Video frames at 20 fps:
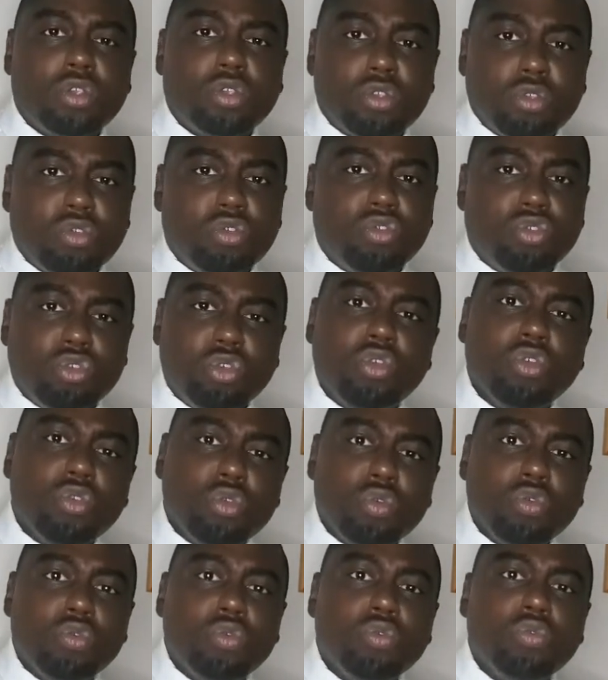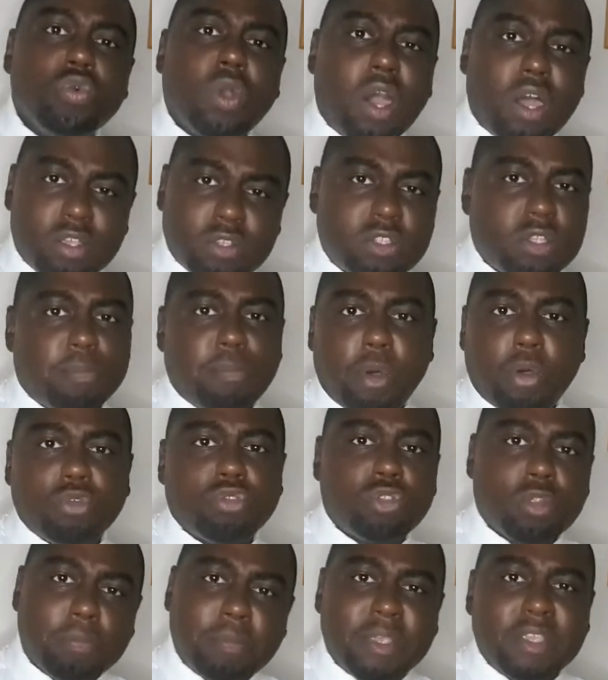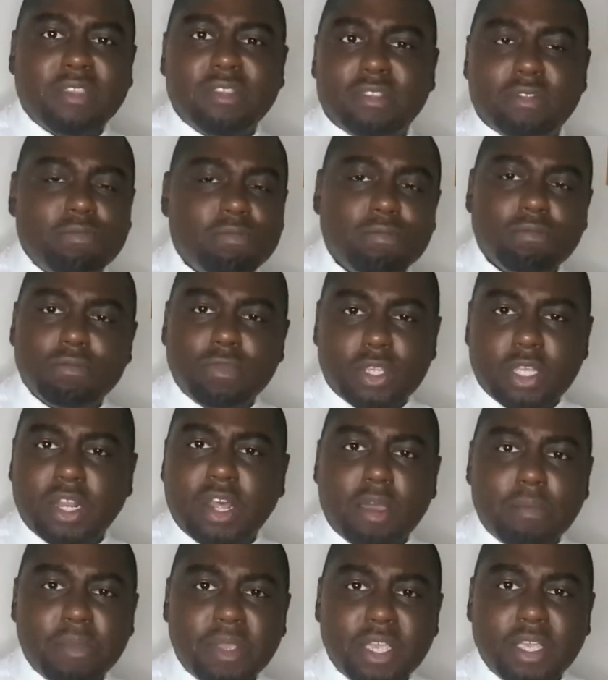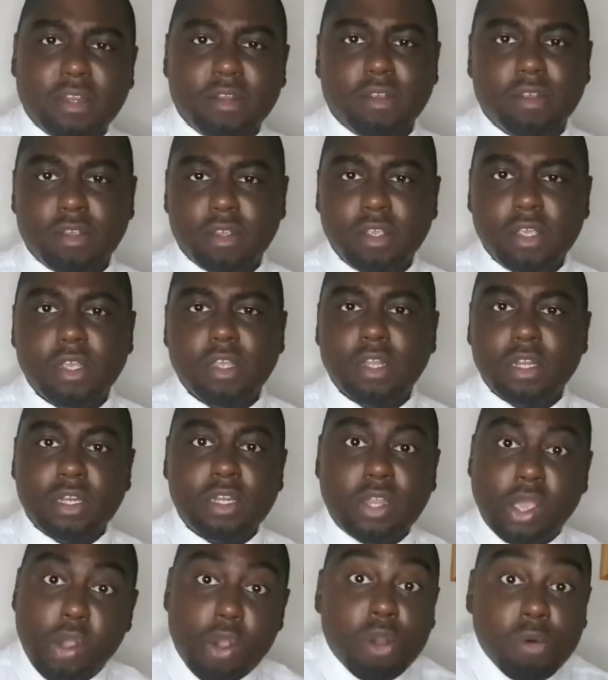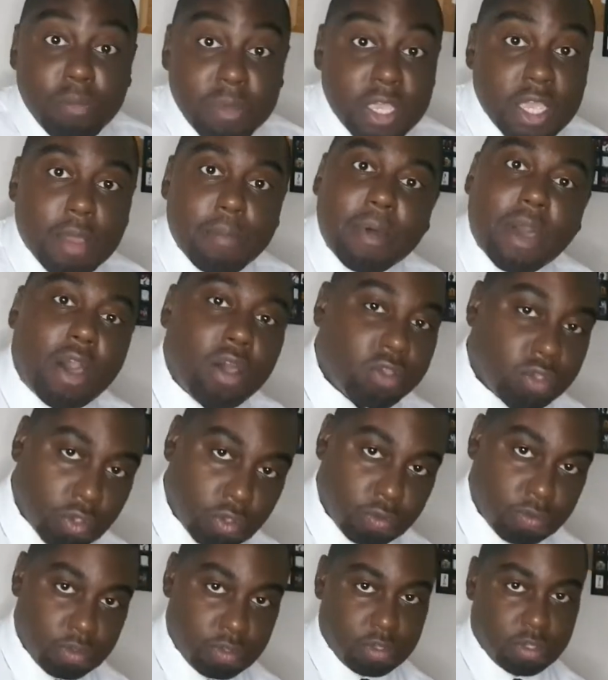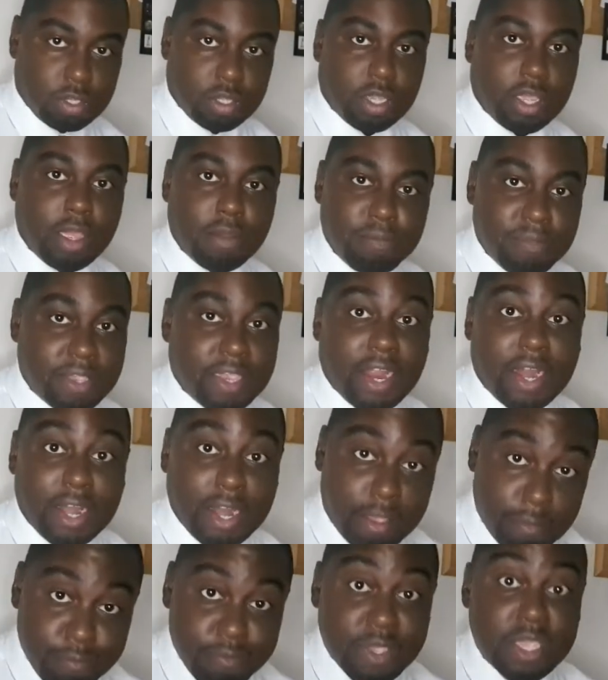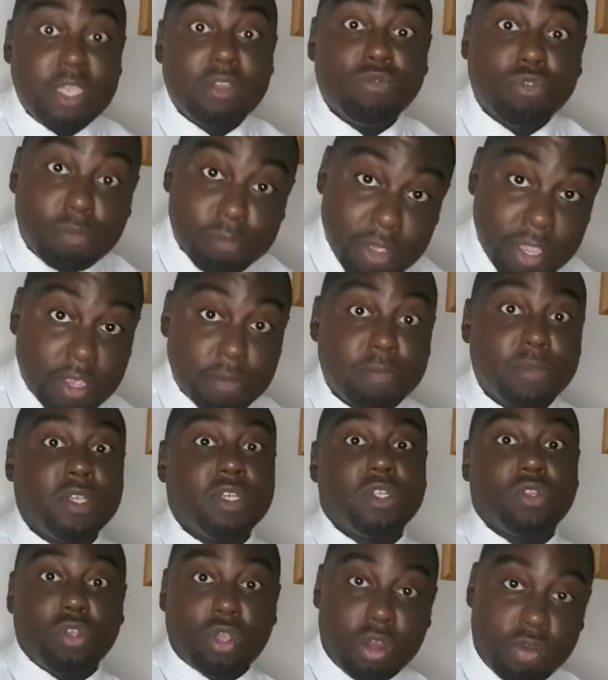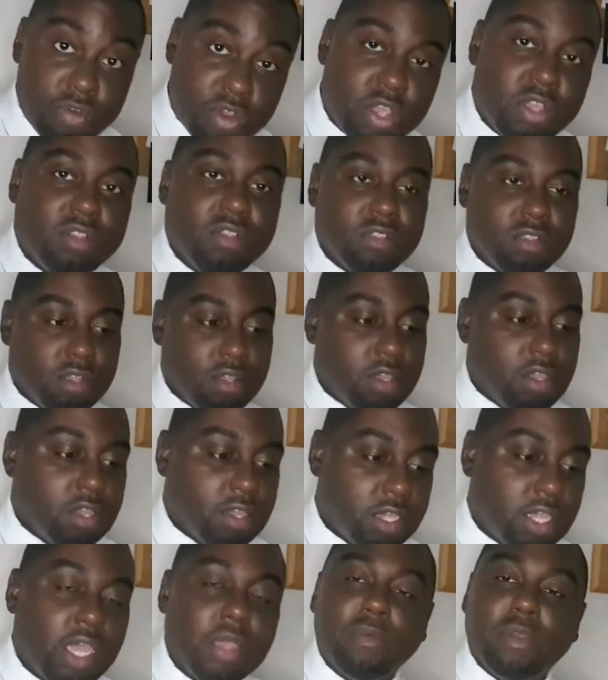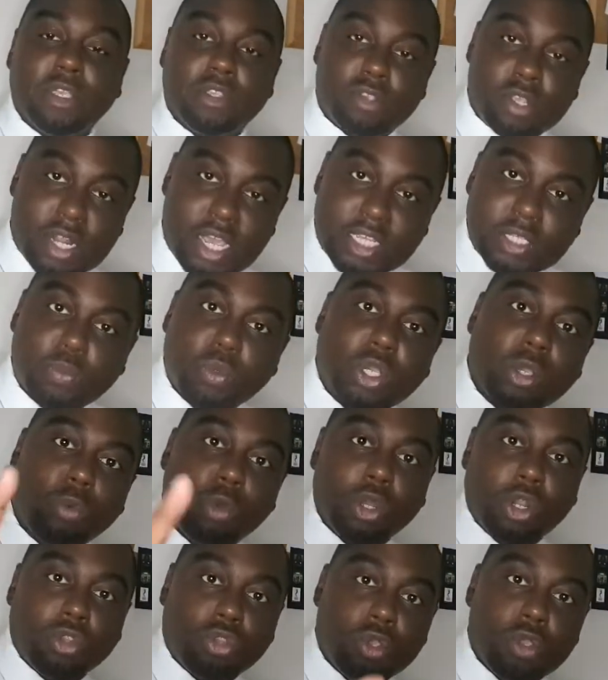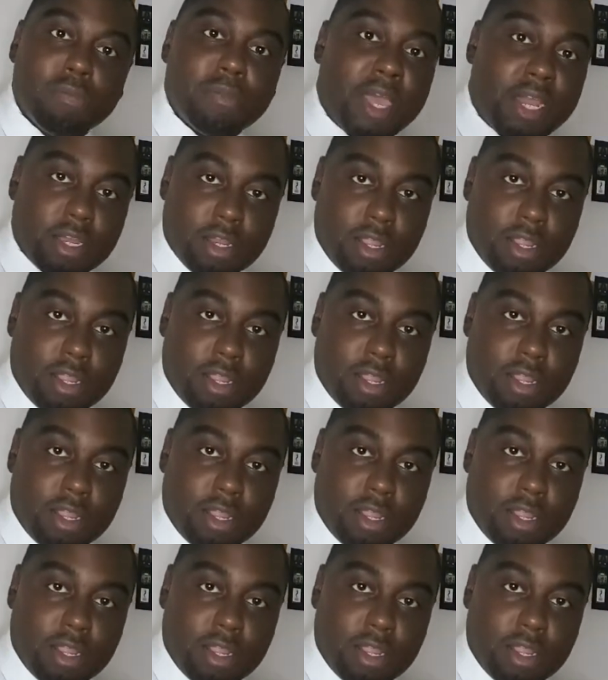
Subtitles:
you are supposed to be, you know what I mean? Tell me about you. You know me, and let me remain mysterious. Get me? So that's what you want to do, man.